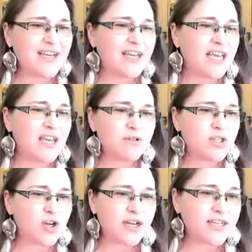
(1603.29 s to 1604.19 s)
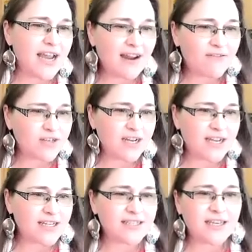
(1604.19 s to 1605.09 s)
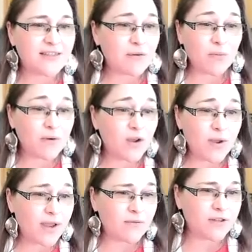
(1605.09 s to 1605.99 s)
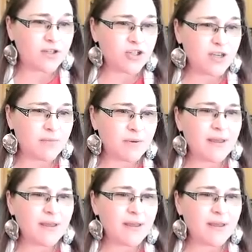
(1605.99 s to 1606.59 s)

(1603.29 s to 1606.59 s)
He was trying to advertise that they were really quick and really cheap.